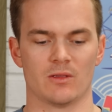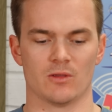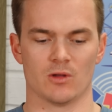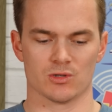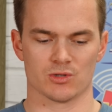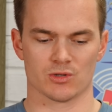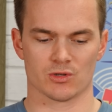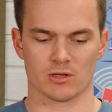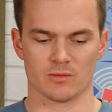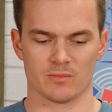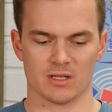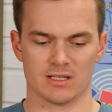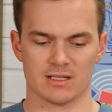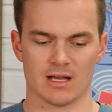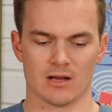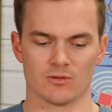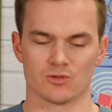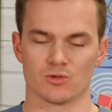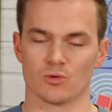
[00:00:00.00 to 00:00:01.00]
And those are going to be
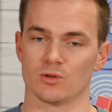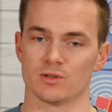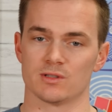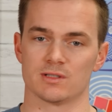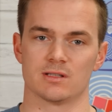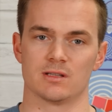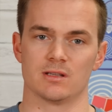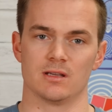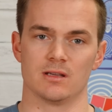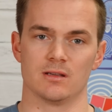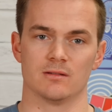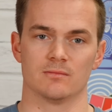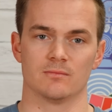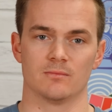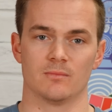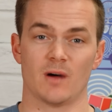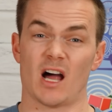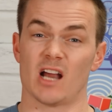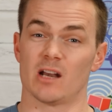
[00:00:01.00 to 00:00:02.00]
down towards the
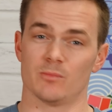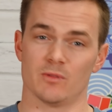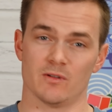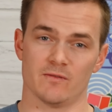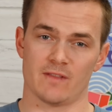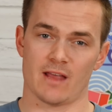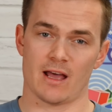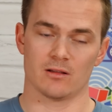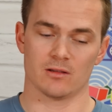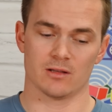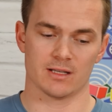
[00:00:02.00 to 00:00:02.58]
bottom of that